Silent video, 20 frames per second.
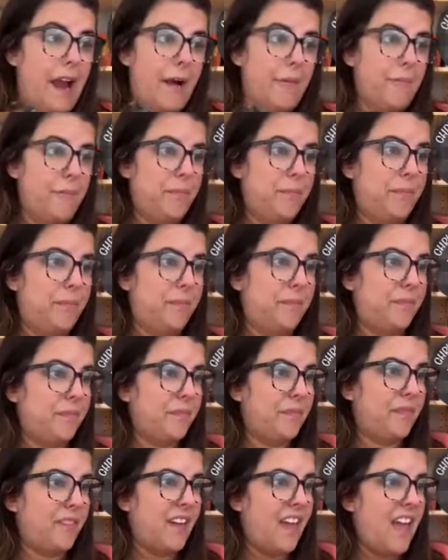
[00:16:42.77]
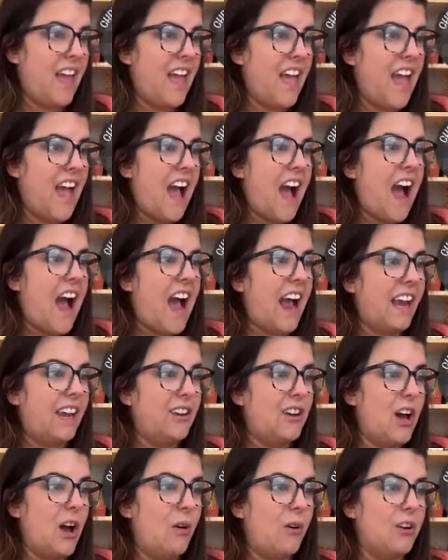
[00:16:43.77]
yeah. I
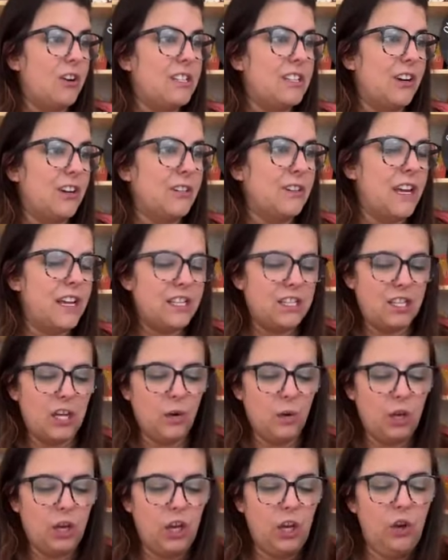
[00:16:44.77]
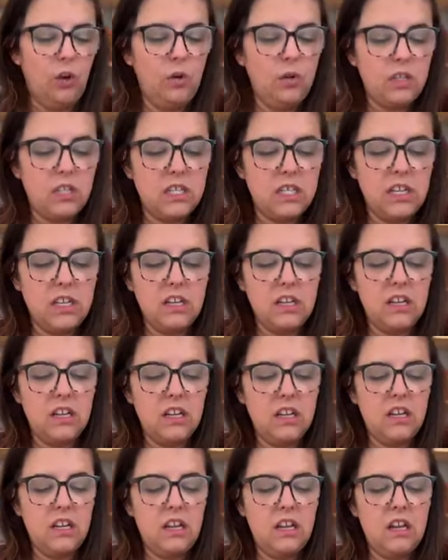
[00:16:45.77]
know, Ursula, aren't they so cute?
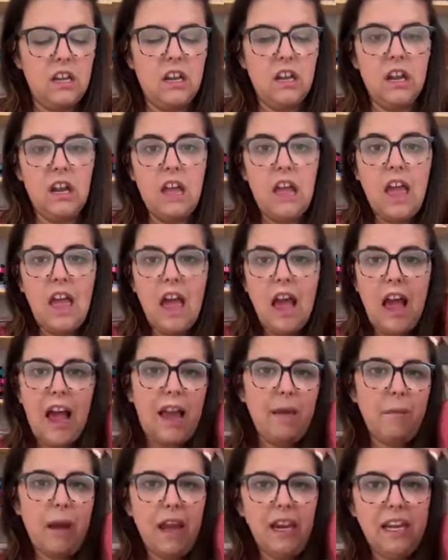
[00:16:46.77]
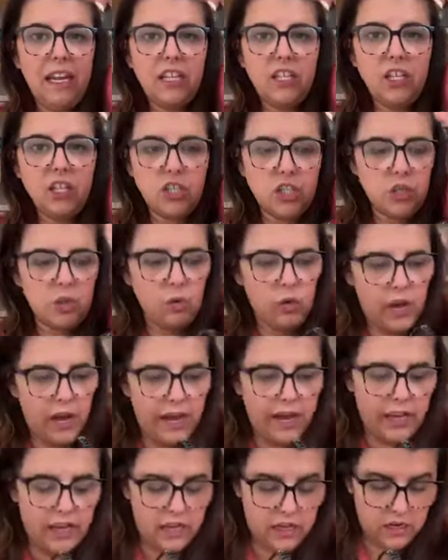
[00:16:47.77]
I might need to do
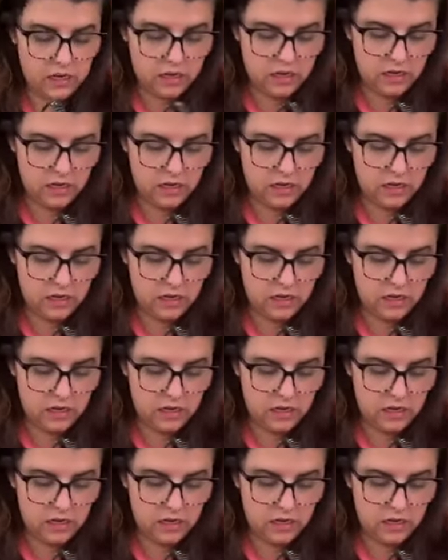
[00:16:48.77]
like,